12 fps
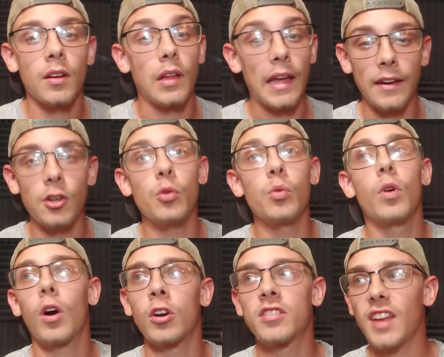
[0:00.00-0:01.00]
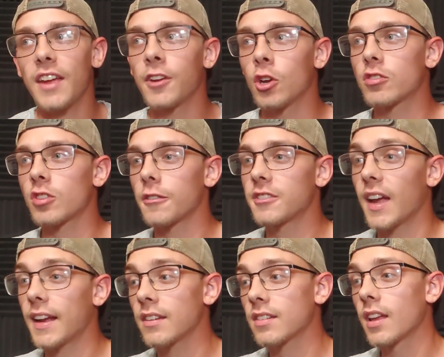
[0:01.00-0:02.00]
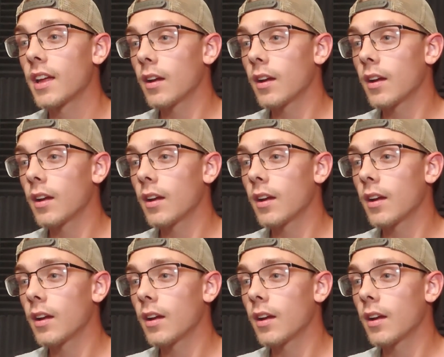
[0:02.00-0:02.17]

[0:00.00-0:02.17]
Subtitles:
And you are saving yourself seconds.